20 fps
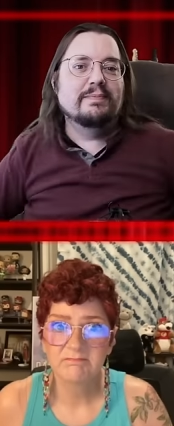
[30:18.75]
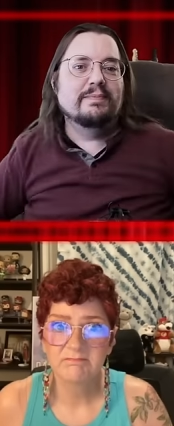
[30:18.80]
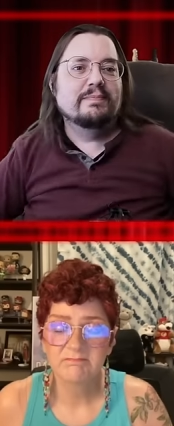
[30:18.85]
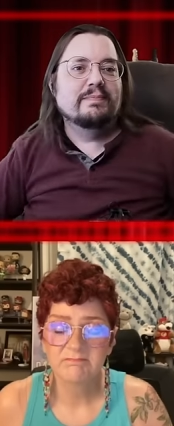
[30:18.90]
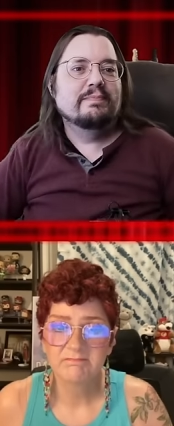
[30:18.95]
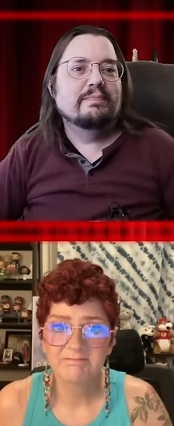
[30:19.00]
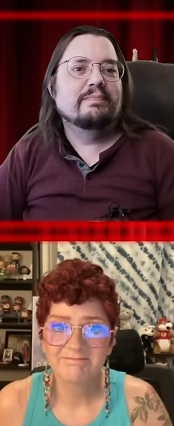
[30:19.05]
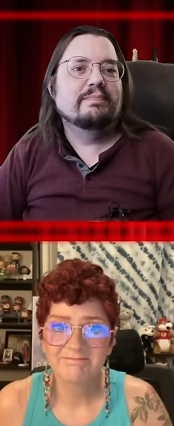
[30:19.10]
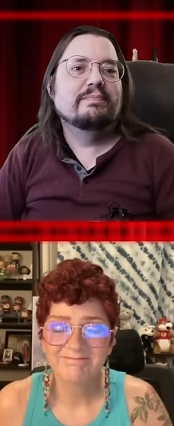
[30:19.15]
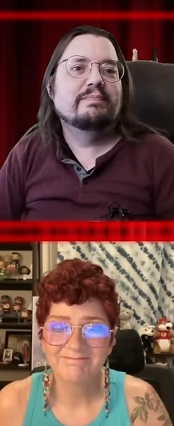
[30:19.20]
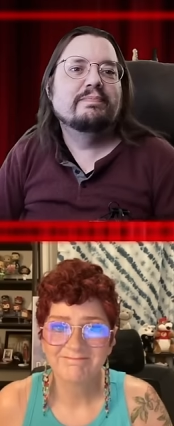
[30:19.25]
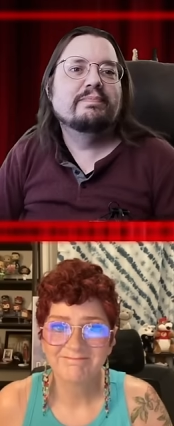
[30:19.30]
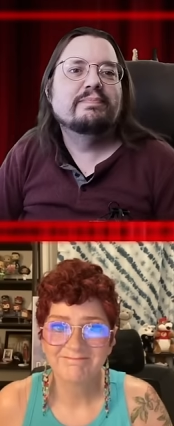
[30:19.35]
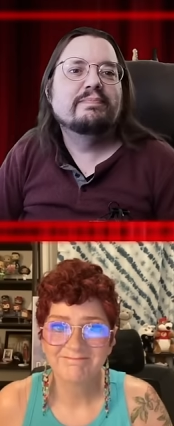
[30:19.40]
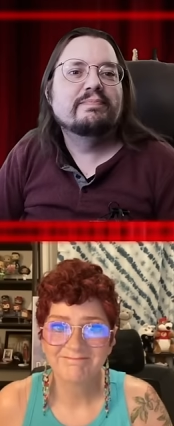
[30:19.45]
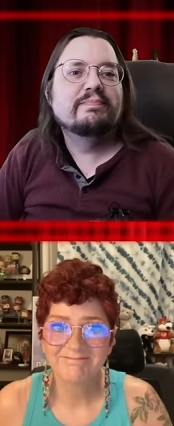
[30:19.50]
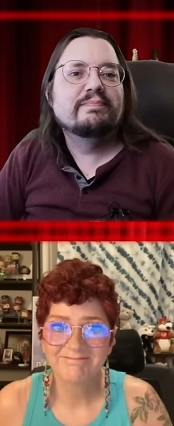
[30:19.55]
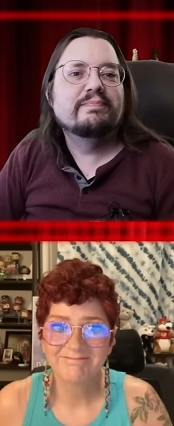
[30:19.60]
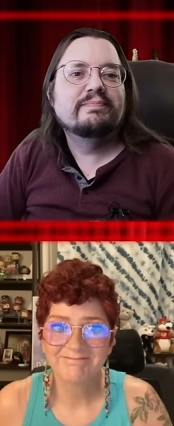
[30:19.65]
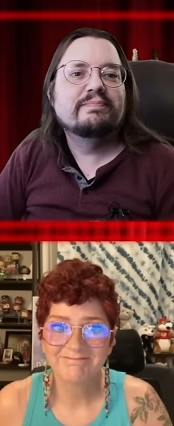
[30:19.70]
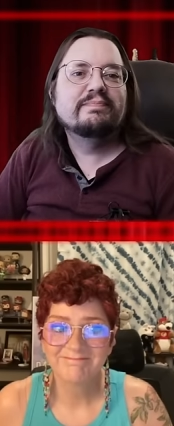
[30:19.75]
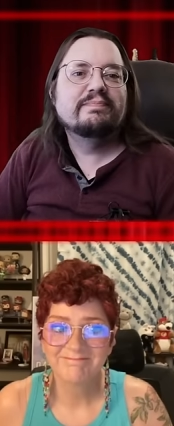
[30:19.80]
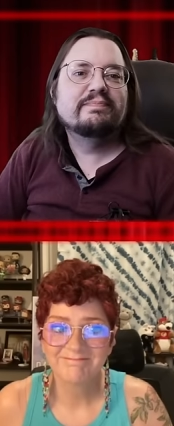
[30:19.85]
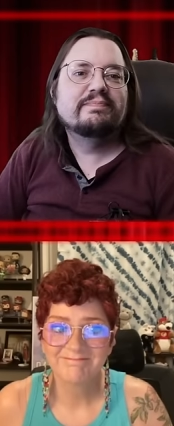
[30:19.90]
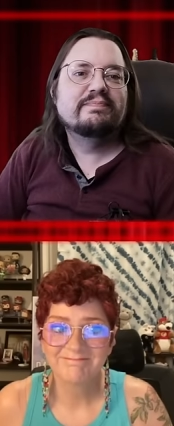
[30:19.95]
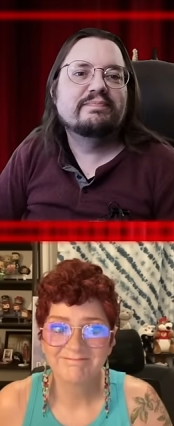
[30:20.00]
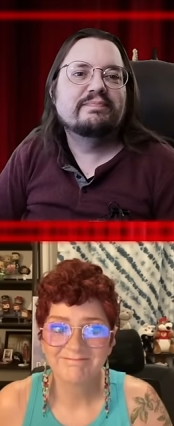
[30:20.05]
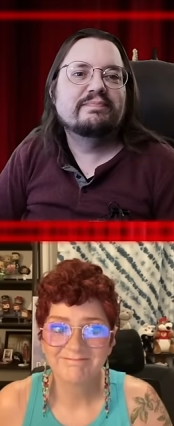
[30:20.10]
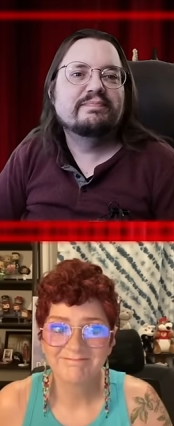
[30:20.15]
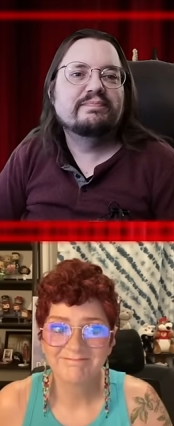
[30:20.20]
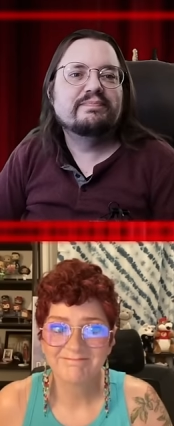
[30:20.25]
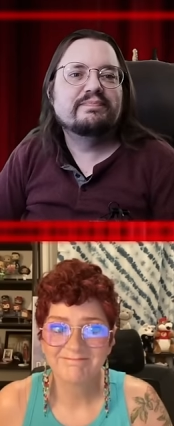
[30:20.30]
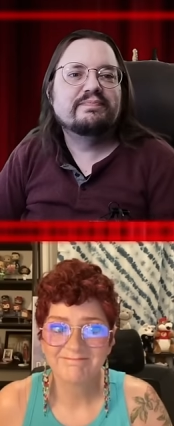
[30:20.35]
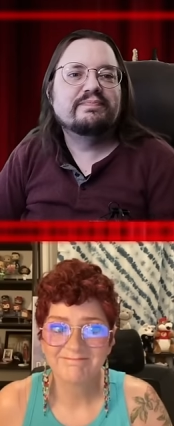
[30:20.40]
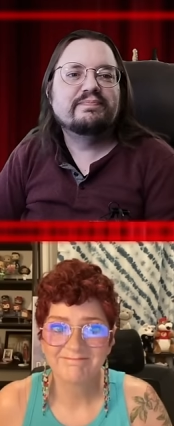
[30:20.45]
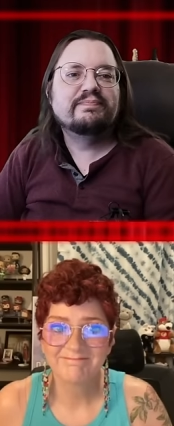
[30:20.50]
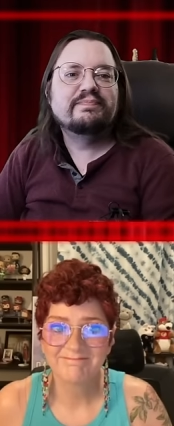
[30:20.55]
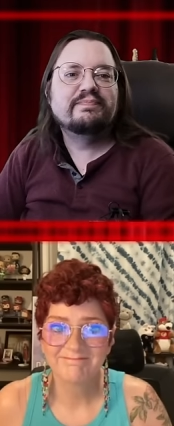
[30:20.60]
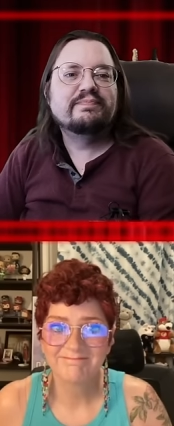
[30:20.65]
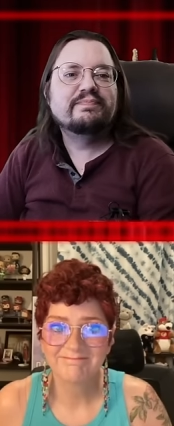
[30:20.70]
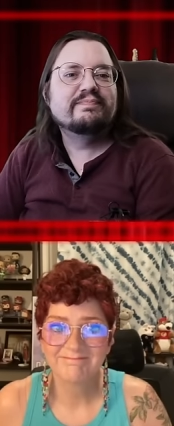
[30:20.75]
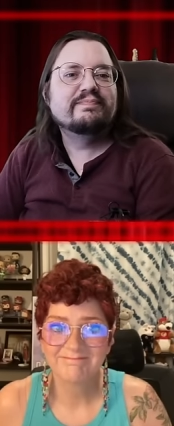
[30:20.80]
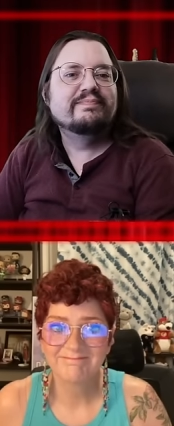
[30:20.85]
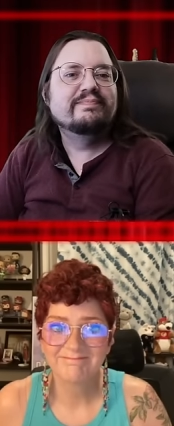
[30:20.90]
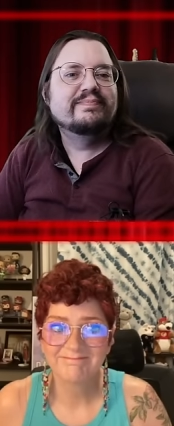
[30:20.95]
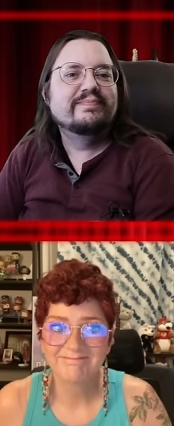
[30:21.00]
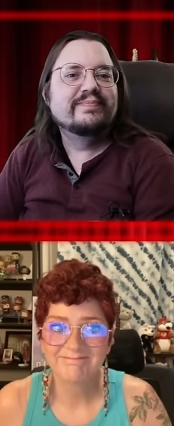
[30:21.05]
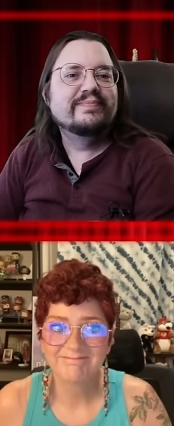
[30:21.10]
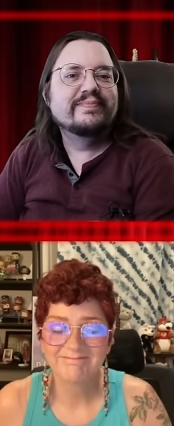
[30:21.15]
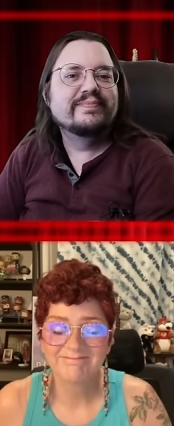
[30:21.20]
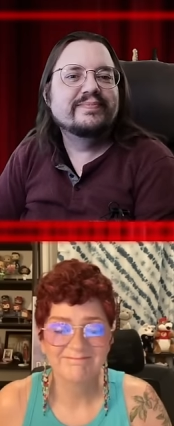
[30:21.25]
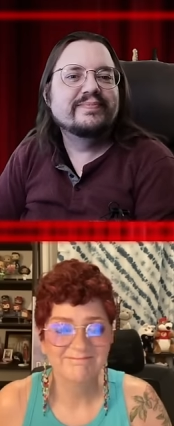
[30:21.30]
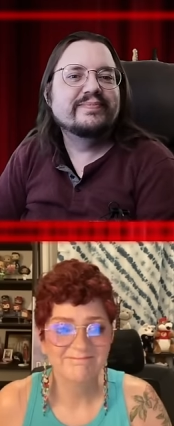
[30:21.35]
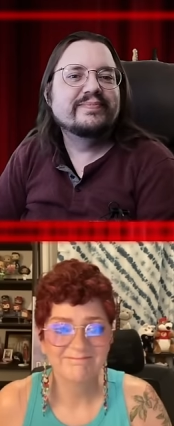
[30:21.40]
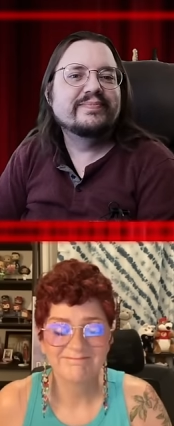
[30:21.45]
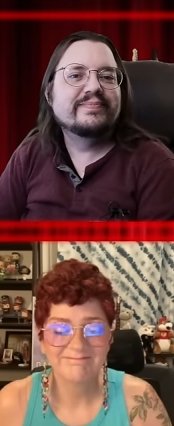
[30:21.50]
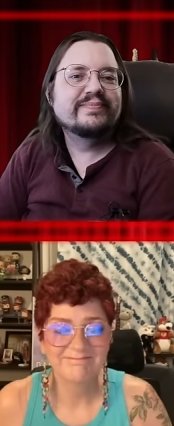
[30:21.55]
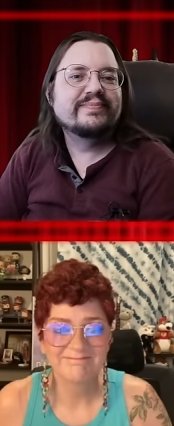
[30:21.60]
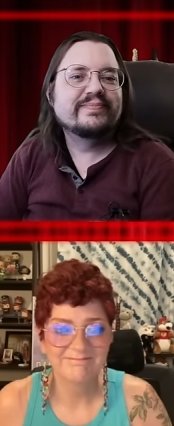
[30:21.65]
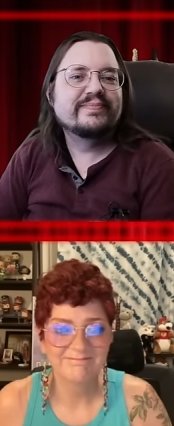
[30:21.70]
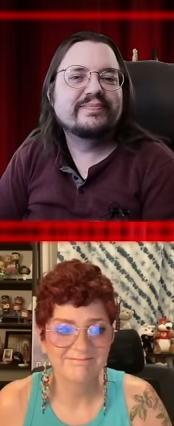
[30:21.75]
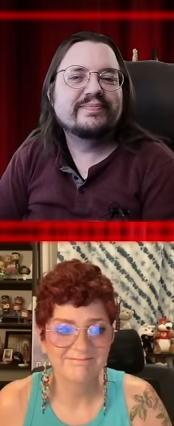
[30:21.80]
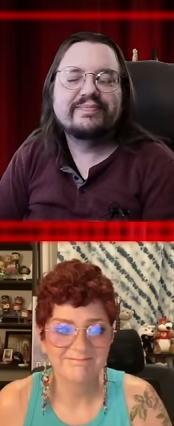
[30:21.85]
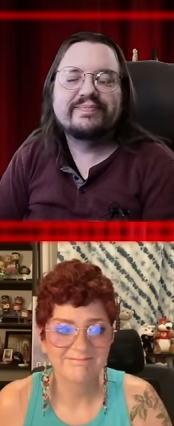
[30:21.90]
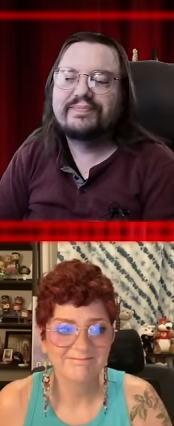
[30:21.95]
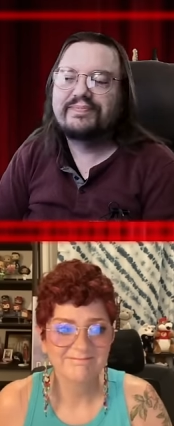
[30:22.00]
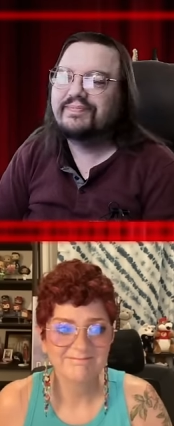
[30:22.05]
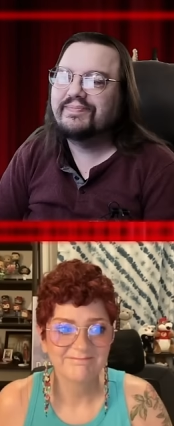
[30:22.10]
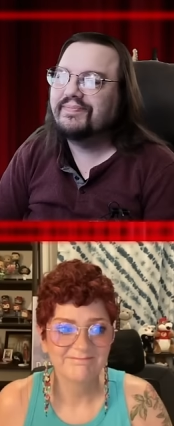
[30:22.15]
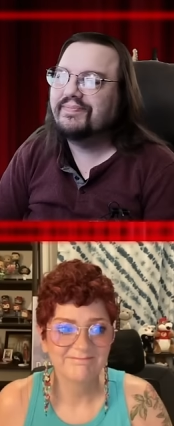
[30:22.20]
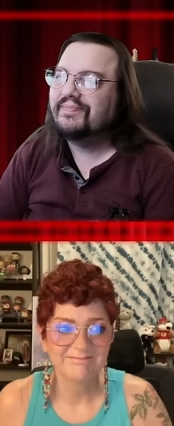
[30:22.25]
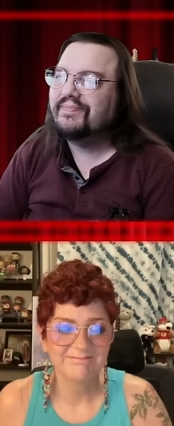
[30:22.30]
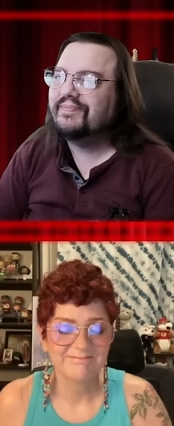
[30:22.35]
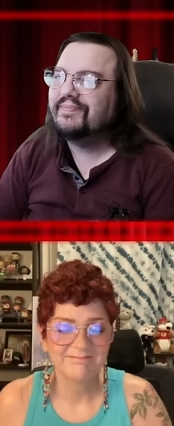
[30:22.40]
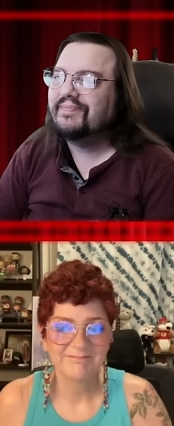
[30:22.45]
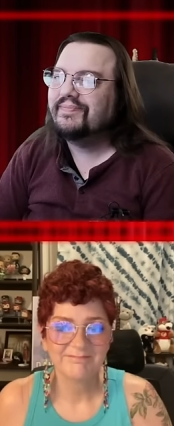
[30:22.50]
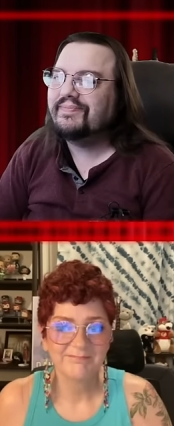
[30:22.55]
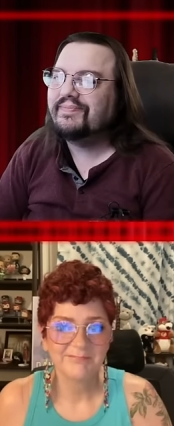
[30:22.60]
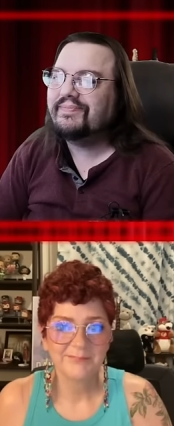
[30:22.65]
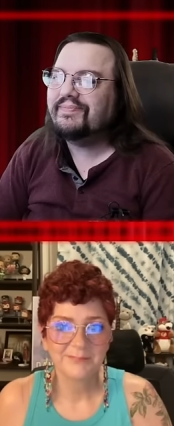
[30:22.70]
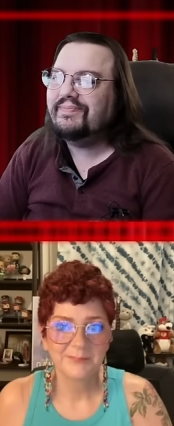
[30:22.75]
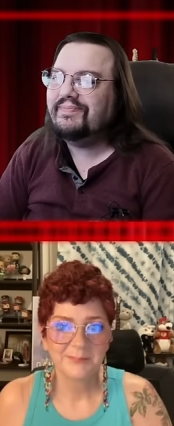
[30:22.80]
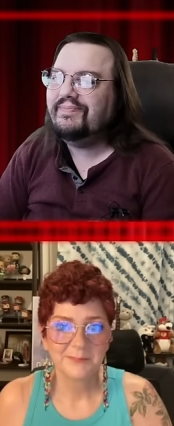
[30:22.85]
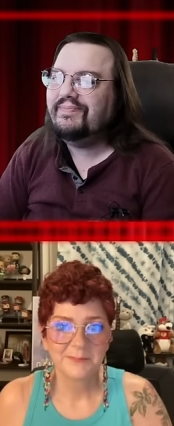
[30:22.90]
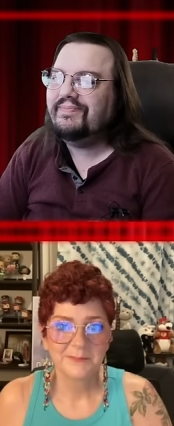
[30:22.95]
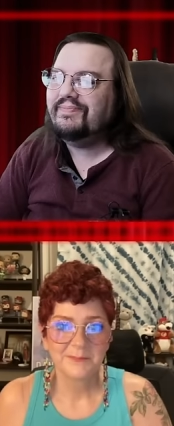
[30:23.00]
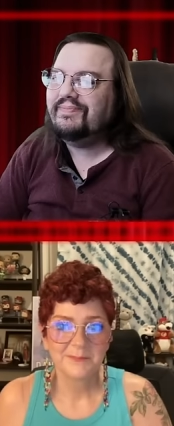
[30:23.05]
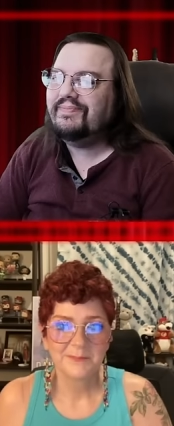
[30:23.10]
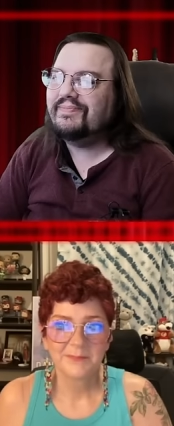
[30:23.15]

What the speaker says: [no speech]